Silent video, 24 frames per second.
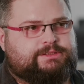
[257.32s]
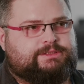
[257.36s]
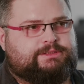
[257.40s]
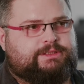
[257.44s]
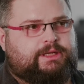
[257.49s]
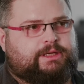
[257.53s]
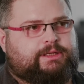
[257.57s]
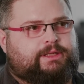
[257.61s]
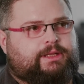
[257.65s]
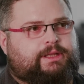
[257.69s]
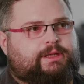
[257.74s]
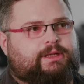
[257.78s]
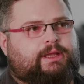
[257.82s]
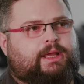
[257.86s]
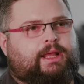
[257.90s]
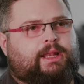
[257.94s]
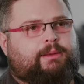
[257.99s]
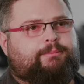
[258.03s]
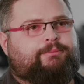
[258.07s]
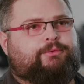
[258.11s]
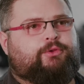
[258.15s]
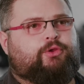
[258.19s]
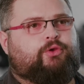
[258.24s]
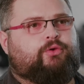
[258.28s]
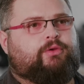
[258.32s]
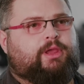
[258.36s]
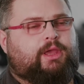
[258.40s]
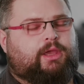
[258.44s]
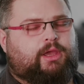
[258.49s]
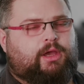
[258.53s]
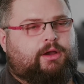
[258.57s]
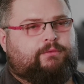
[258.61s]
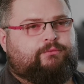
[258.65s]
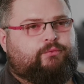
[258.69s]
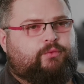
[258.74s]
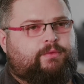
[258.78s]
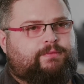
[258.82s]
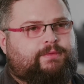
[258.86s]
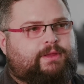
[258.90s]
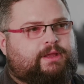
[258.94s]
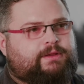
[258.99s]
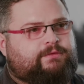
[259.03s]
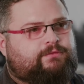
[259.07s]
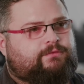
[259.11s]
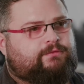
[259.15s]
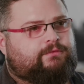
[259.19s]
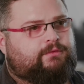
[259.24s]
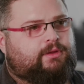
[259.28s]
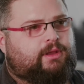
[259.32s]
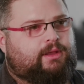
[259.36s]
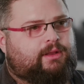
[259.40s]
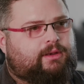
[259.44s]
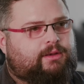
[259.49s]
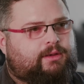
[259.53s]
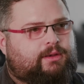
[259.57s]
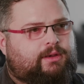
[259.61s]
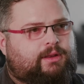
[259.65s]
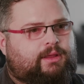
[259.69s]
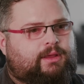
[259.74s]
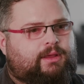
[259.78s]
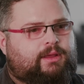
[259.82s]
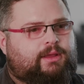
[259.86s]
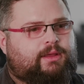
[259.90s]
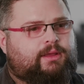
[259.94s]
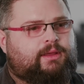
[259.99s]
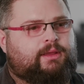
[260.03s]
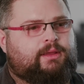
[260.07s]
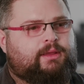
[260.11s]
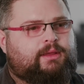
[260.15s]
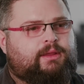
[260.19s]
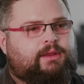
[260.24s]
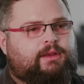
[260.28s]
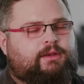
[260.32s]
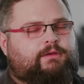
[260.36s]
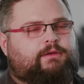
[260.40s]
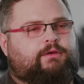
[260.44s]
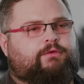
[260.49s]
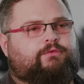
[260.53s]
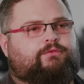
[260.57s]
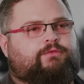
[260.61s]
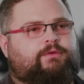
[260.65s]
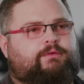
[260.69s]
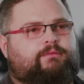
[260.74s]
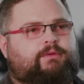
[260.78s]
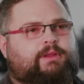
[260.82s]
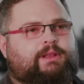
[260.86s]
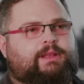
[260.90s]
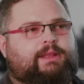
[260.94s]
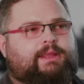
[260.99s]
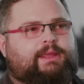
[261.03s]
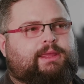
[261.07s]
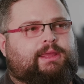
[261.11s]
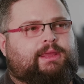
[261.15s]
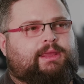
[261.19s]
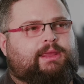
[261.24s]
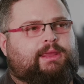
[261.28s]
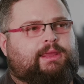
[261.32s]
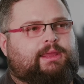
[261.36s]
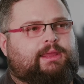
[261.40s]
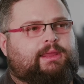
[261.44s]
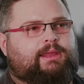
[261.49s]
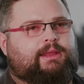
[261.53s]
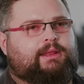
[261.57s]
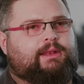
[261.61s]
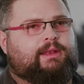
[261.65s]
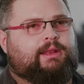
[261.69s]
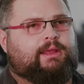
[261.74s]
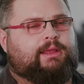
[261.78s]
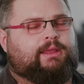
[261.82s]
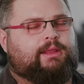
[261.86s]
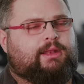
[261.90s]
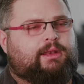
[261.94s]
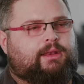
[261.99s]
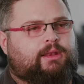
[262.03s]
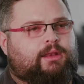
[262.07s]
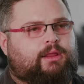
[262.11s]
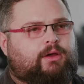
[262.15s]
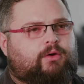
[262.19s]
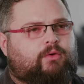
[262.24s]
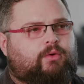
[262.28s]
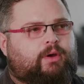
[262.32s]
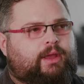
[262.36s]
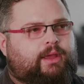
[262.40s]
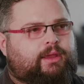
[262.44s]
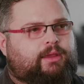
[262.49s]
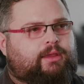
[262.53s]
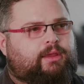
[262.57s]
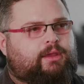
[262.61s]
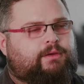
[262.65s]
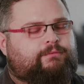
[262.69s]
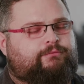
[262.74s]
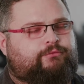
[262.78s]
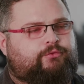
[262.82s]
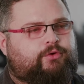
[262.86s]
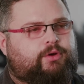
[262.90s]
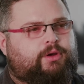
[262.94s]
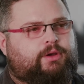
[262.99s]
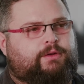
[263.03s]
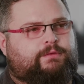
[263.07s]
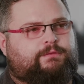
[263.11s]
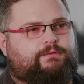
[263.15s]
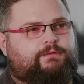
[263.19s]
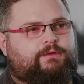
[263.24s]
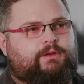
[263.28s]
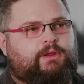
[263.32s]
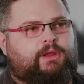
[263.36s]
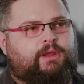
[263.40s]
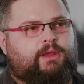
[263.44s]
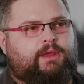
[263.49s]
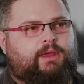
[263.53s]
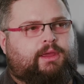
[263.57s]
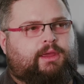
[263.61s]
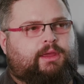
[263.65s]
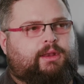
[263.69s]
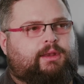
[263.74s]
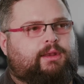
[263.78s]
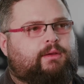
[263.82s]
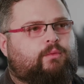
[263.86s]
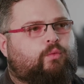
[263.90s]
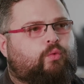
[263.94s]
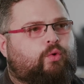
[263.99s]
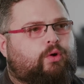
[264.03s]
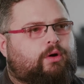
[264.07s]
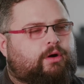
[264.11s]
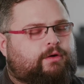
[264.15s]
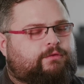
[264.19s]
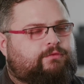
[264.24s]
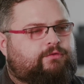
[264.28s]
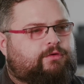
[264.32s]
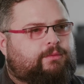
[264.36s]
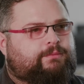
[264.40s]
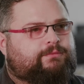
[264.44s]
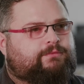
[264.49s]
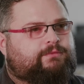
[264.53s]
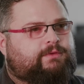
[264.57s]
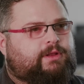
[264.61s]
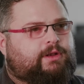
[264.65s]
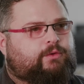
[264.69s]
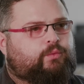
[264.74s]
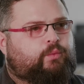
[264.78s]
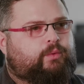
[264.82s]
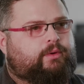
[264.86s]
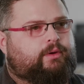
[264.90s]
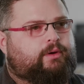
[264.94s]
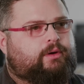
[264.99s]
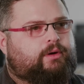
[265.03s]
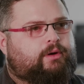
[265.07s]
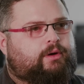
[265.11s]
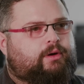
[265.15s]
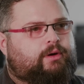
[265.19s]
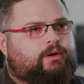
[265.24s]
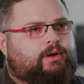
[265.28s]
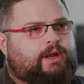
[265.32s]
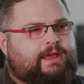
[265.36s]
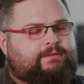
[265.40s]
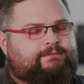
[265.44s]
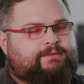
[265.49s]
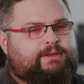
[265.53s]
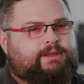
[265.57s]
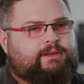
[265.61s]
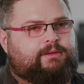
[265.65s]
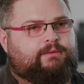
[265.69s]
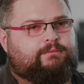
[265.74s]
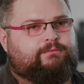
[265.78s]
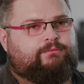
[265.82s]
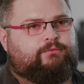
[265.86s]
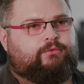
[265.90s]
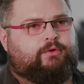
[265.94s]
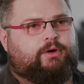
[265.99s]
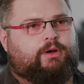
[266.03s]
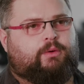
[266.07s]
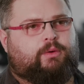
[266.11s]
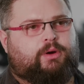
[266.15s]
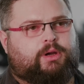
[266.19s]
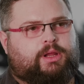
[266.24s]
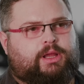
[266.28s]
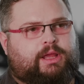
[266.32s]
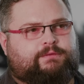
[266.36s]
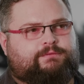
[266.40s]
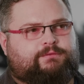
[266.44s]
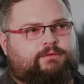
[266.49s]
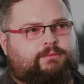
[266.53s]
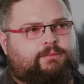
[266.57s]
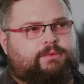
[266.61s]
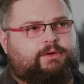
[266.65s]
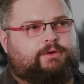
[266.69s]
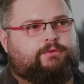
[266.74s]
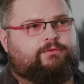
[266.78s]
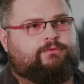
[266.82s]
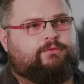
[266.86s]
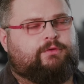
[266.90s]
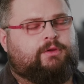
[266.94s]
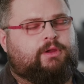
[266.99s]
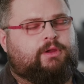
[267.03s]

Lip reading: that can help you kick off with us. And there's a really a low-hanging fruit in the workshops that we are having for our customers,